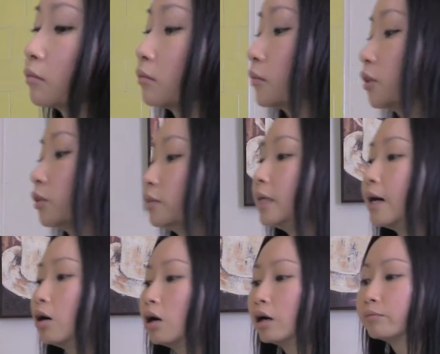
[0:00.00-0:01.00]
So
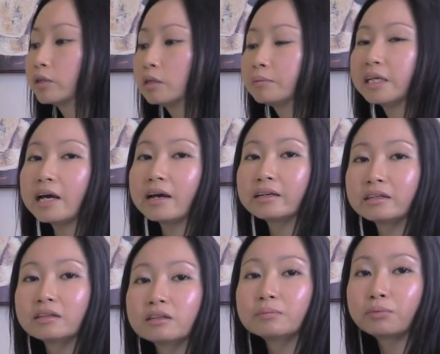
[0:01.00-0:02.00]
now I'm gonna be adding
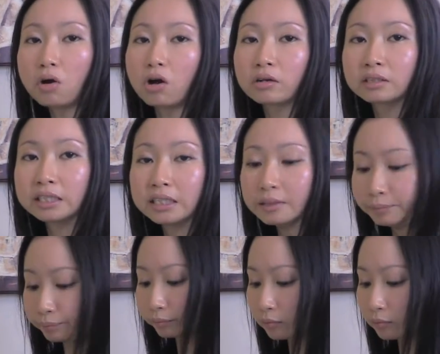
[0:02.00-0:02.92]
in the broccoli.